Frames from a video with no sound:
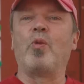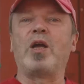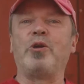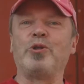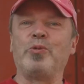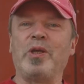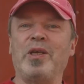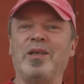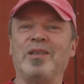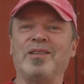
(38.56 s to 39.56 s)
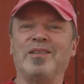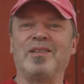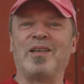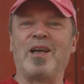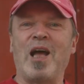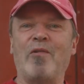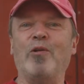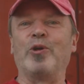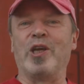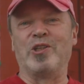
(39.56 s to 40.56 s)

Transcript: Why don't we have a look